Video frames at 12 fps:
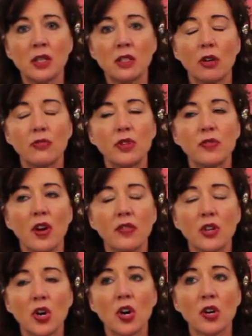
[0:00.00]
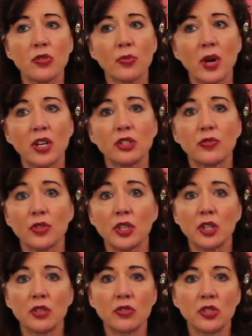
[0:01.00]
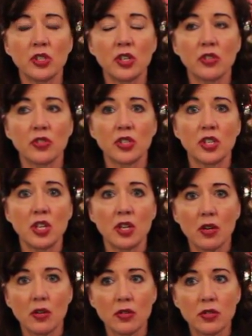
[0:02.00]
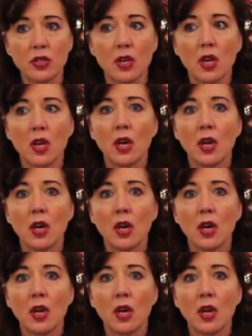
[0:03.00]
Now, if you've had arthritis for years and years and years,